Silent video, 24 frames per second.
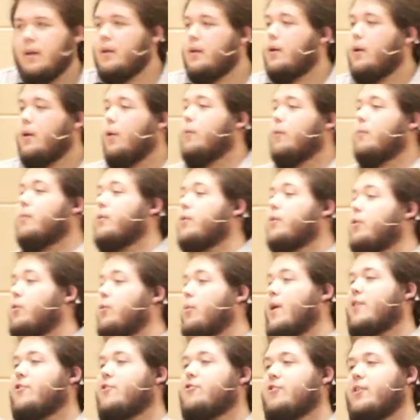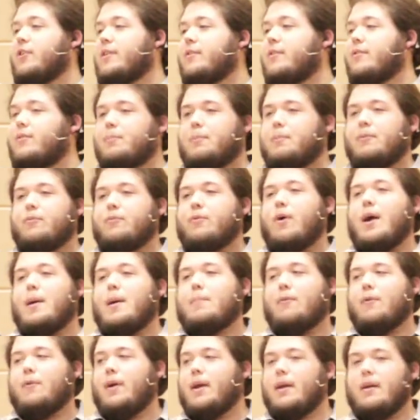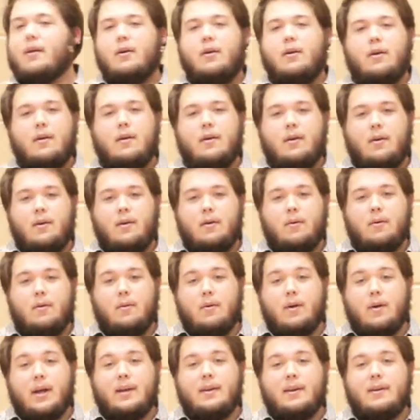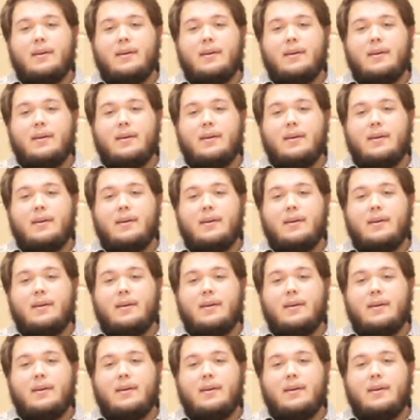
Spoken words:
Oh, questions before I pray? What?